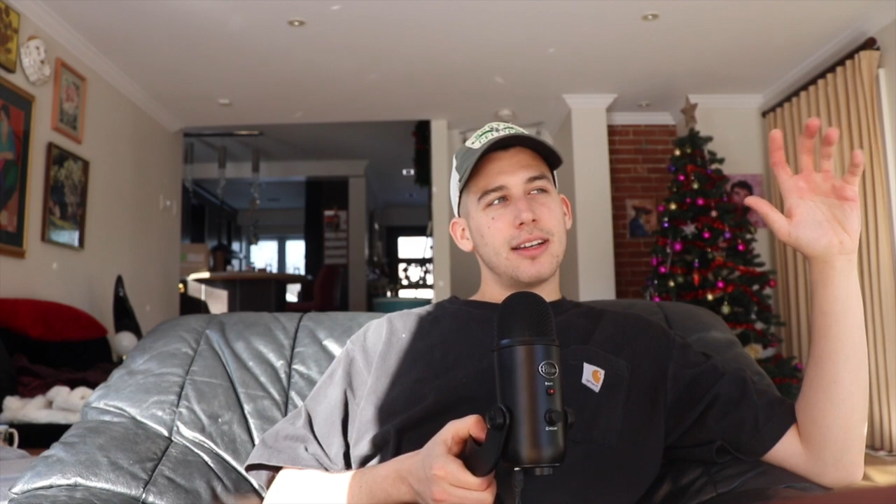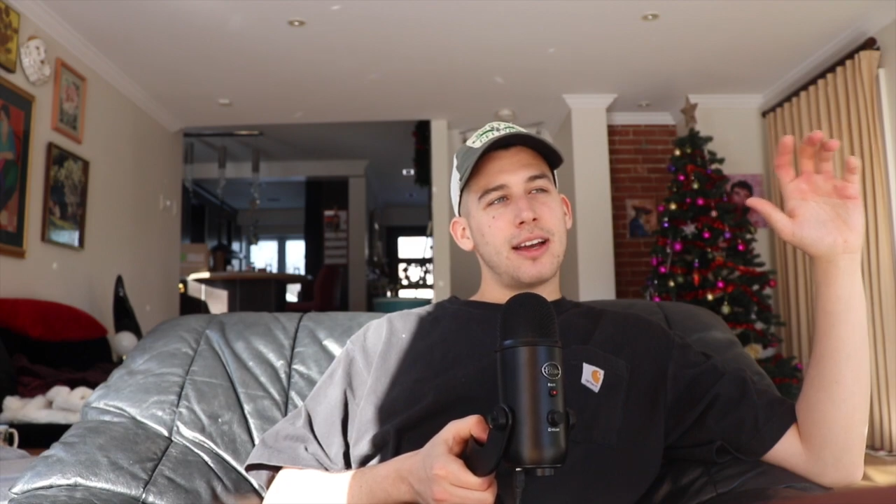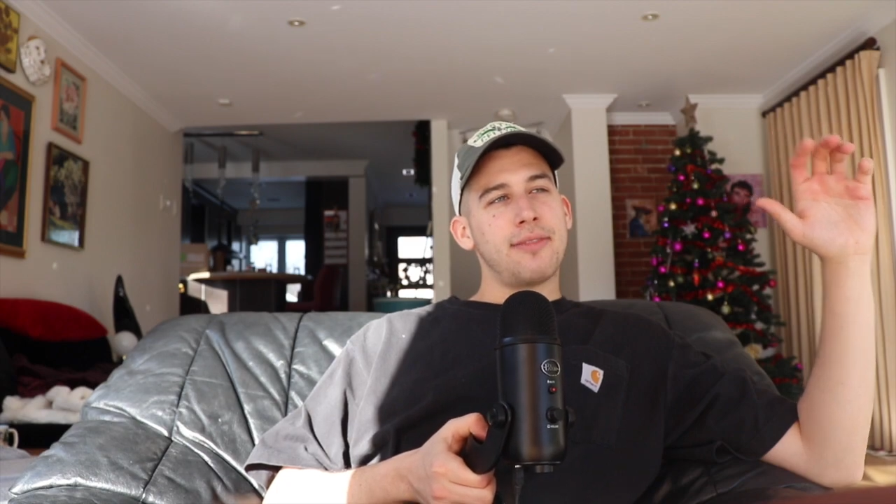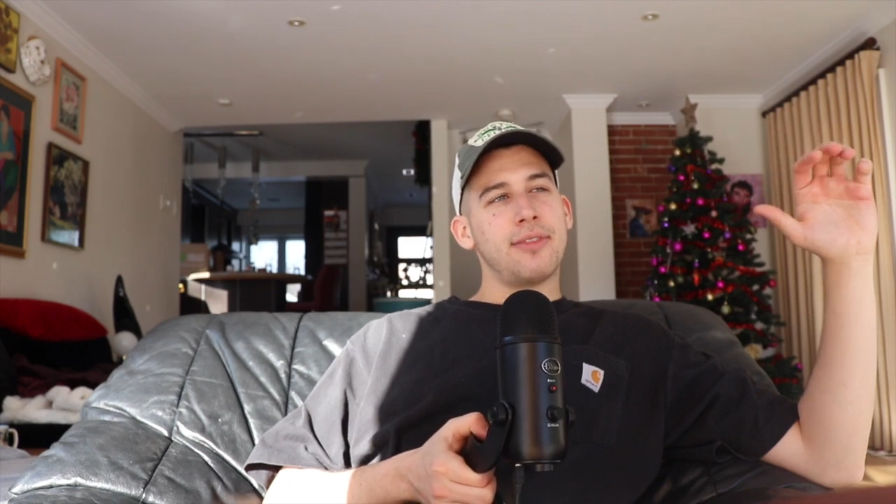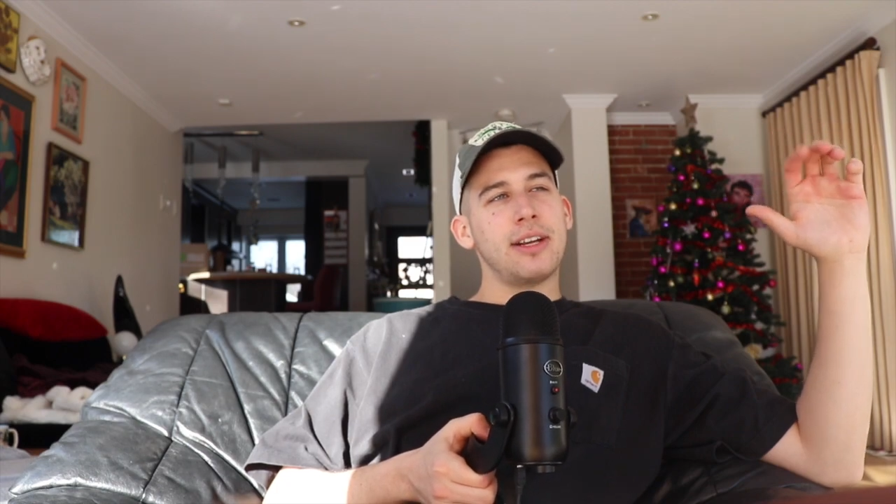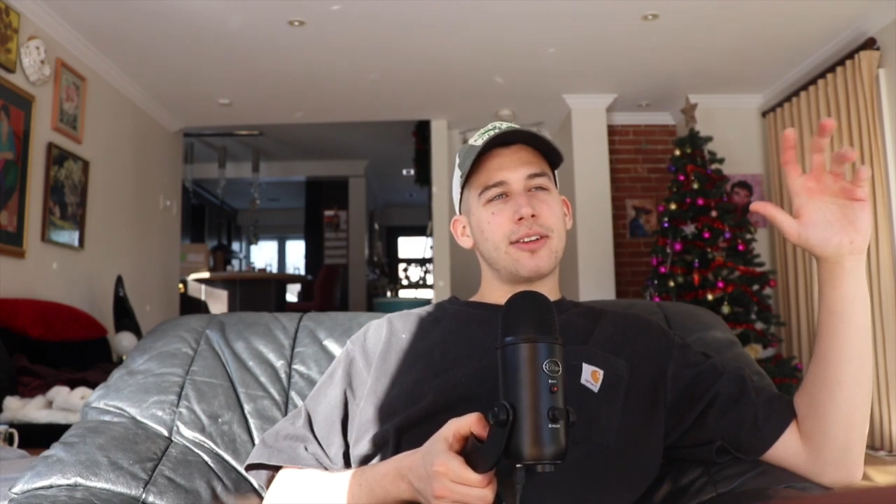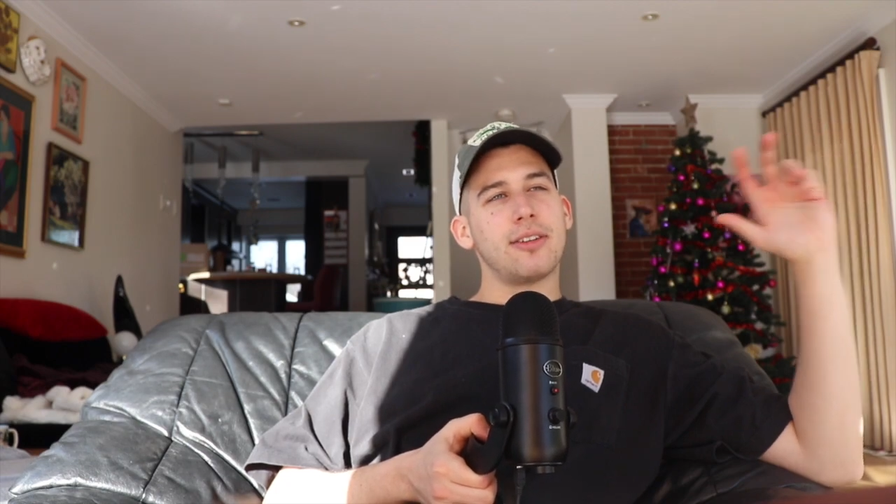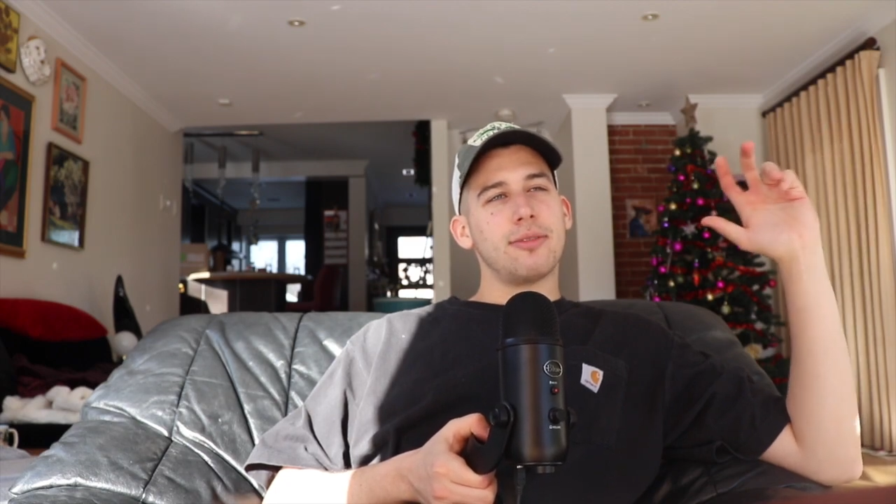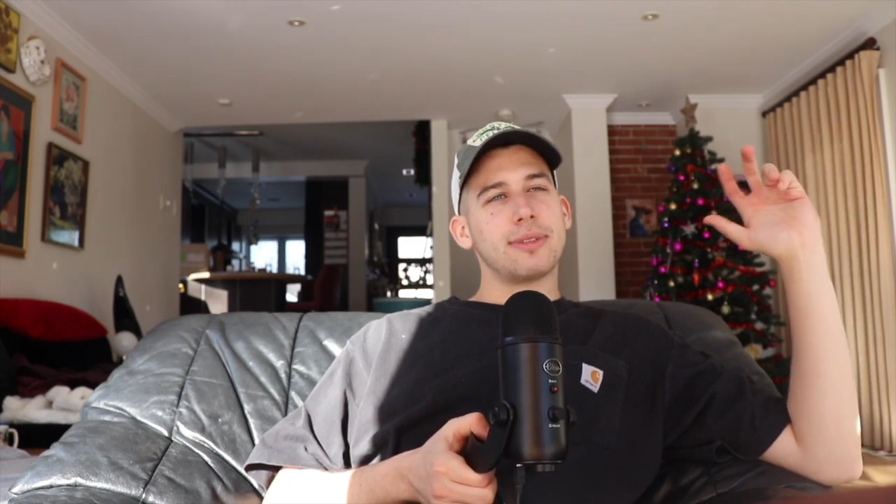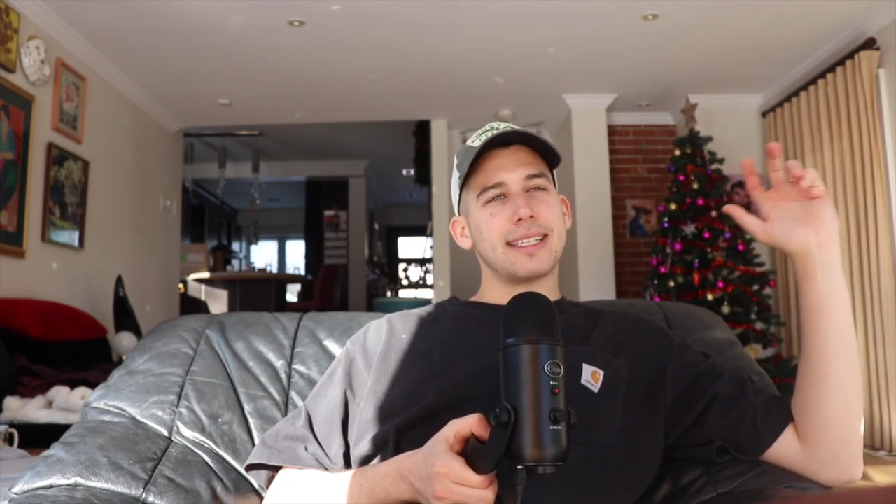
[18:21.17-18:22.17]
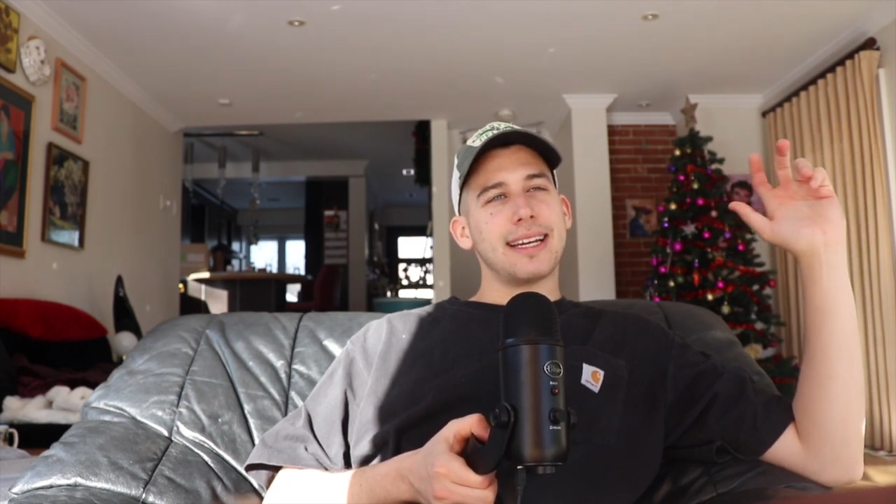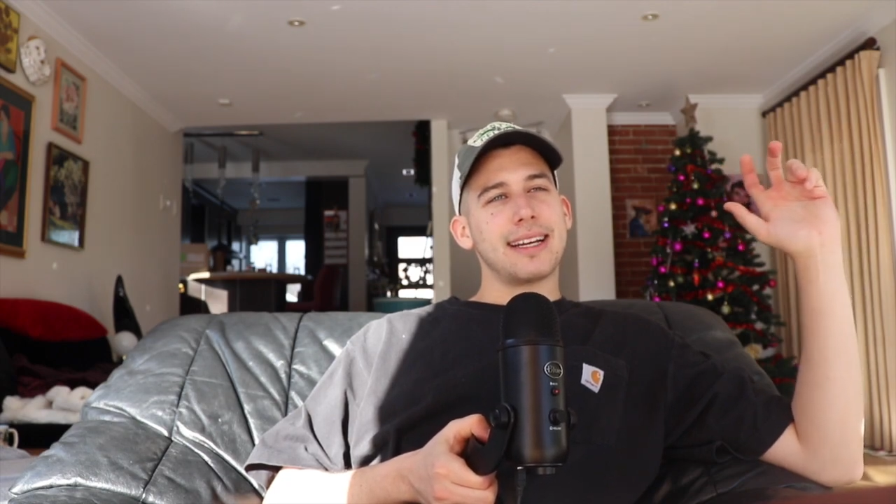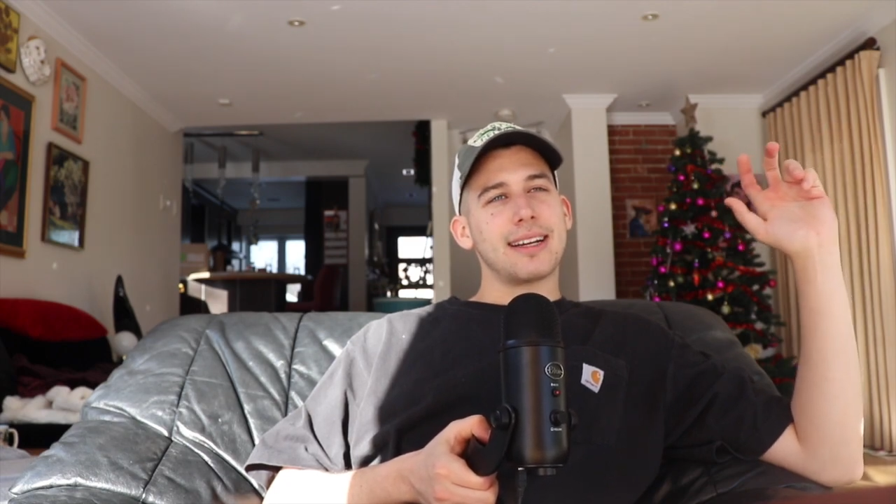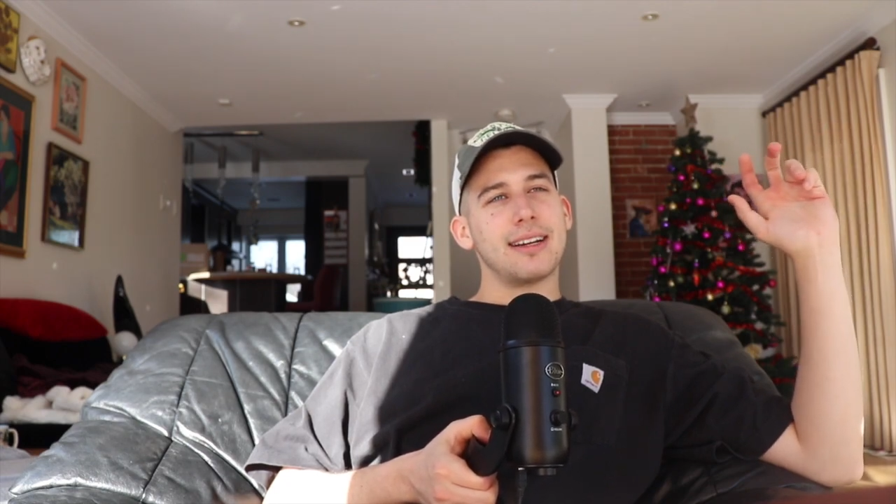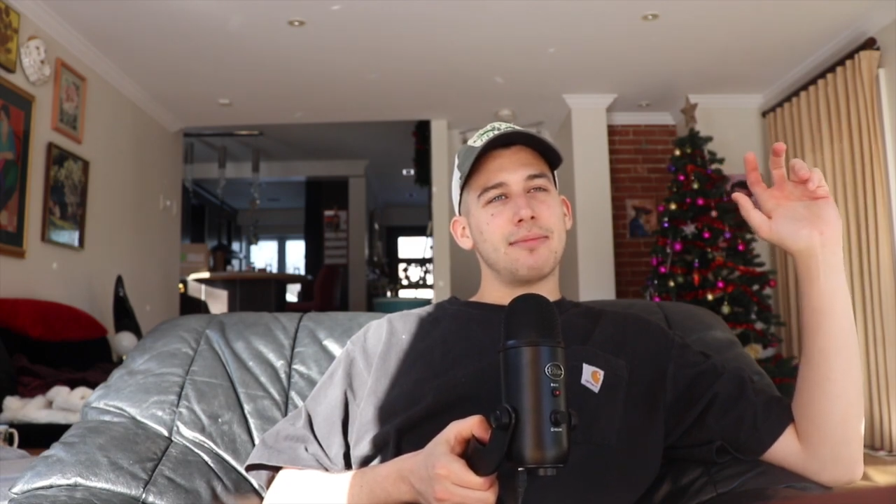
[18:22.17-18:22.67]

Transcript: every girl was like,